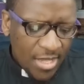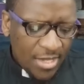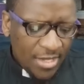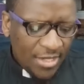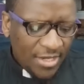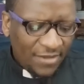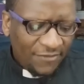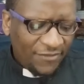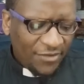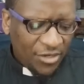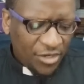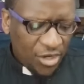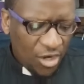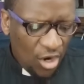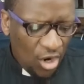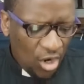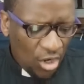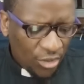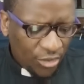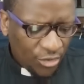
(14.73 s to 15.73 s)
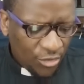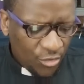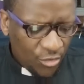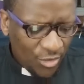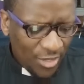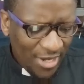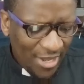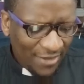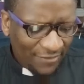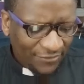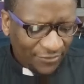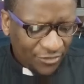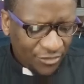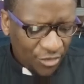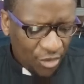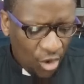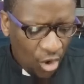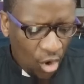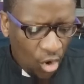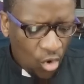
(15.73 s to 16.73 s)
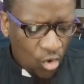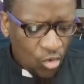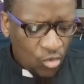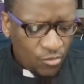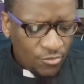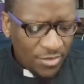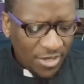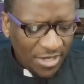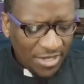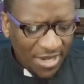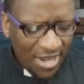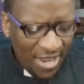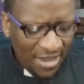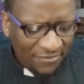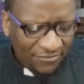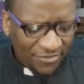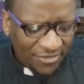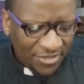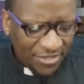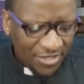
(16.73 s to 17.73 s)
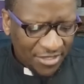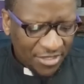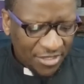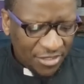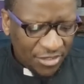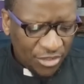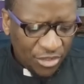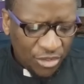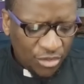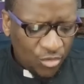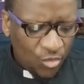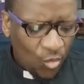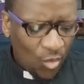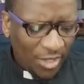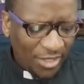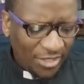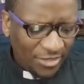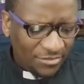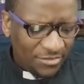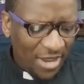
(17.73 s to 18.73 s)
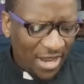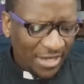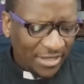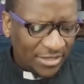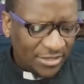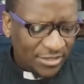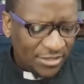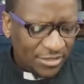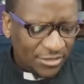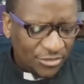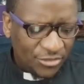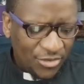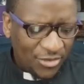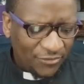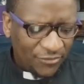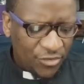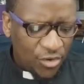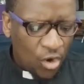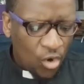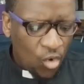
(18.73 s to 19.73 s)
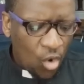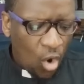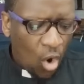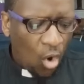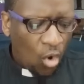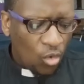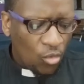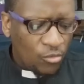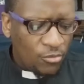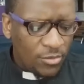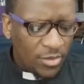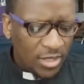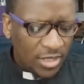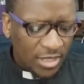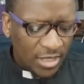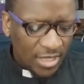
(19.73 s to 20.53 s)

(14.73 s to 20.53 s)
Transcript: Living God, who left your home in heaven, knew what it meant to have no home